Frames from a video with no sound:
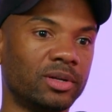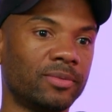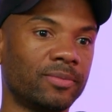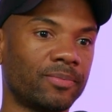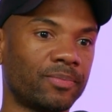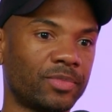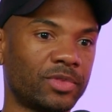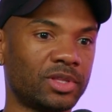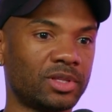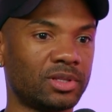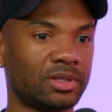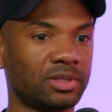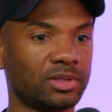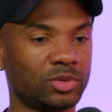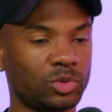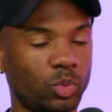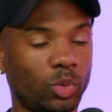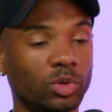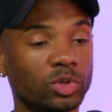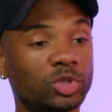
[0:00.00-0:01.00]
Yeah.
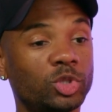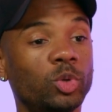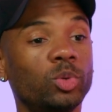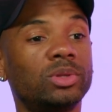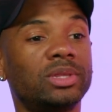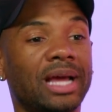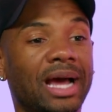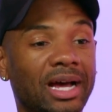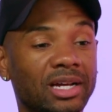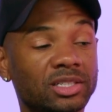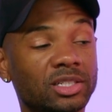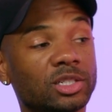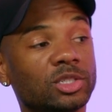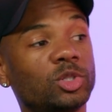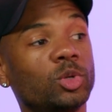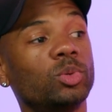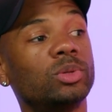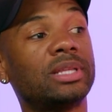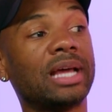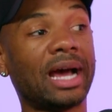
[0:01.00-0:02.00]
Well,
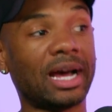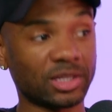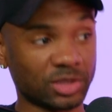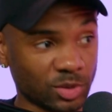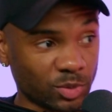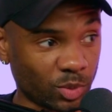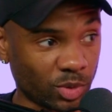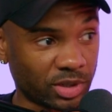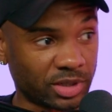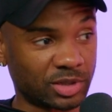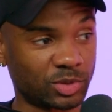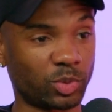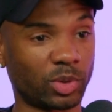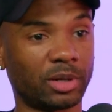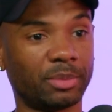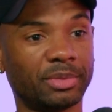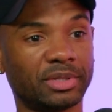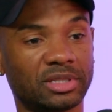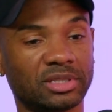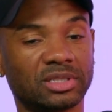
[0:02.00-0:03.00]
2001 is what I
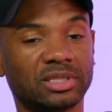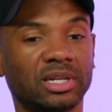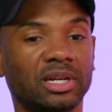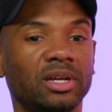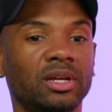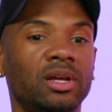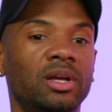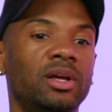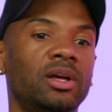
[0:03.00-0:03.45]
meant to say.